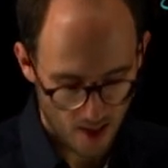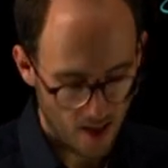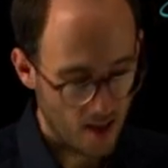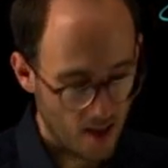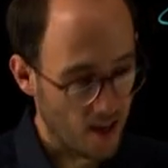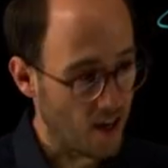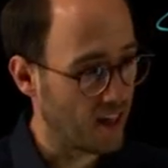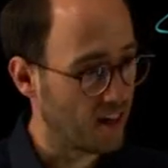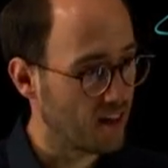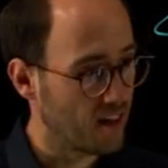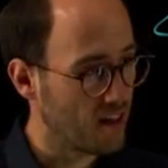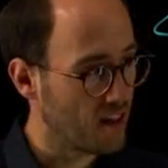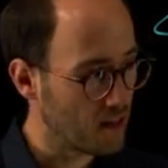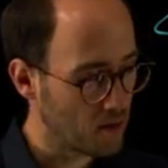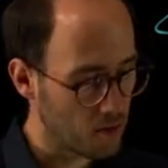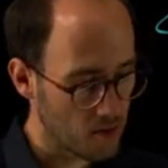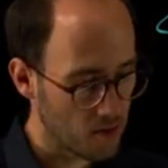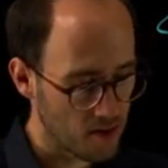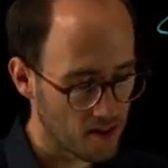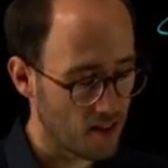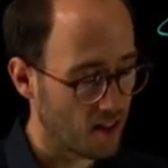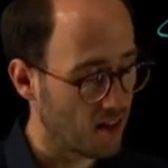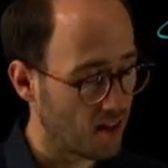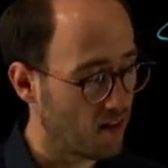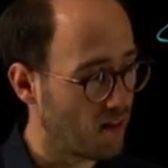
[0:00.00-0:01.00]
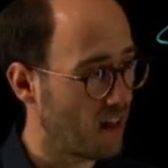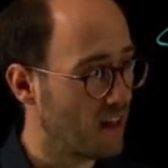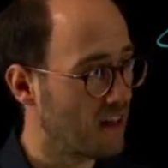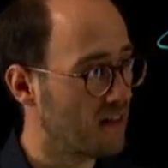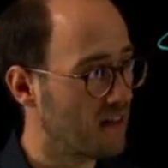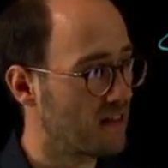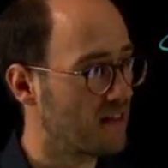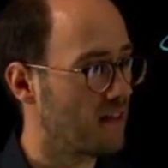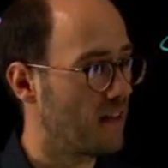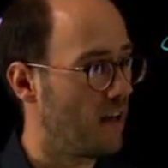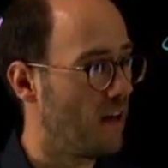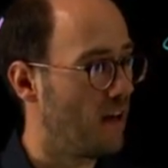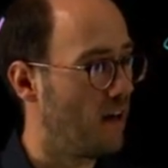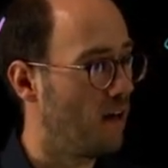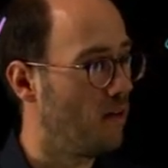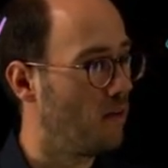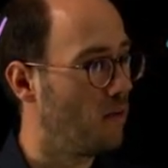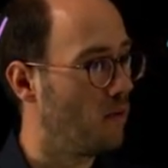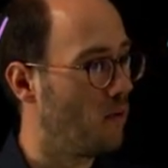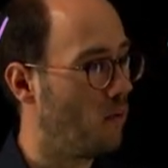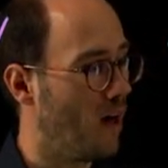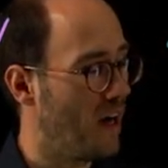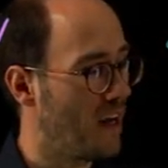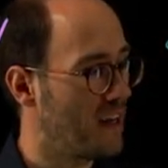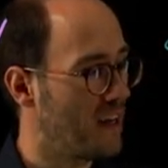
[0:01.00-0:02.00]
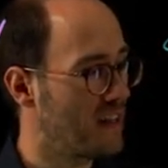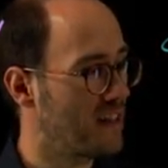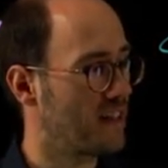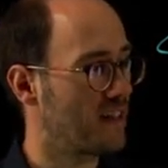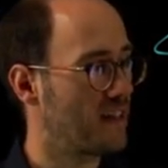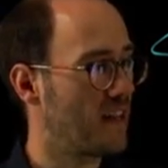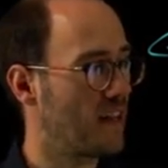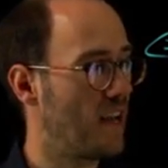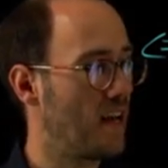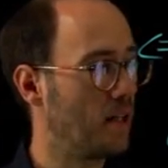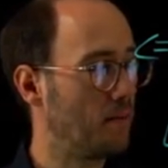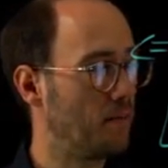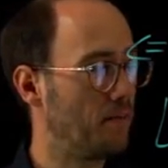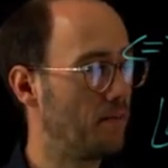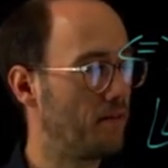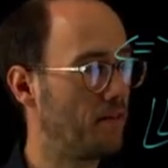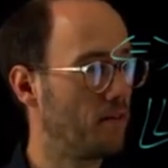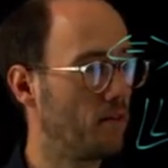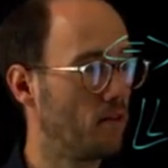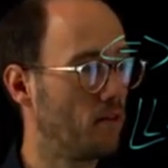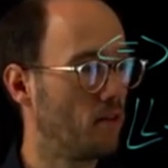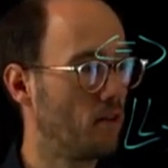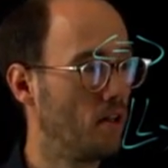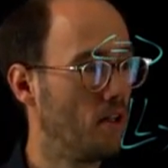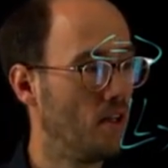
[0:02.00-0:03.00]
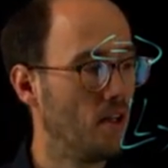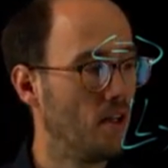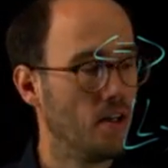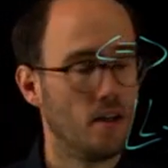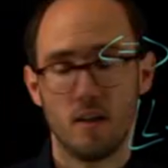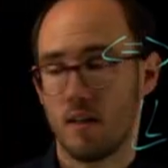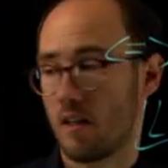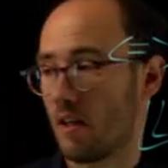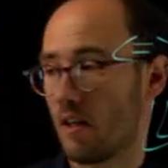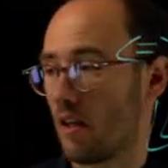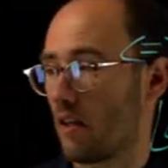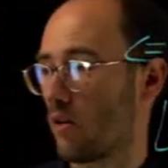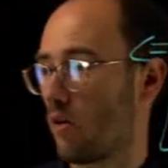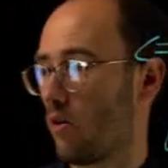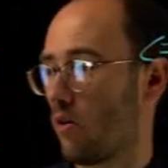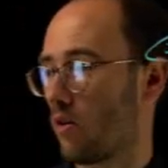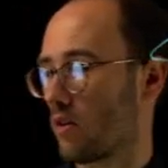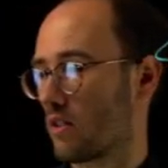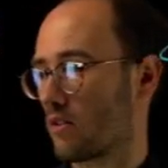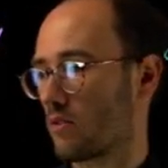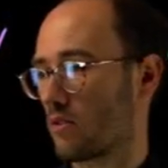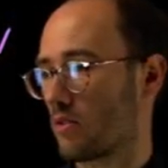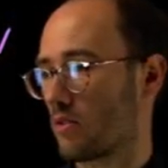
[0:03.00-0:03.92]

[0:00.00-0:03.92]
And the interesting thing is now, why is that helpful in order to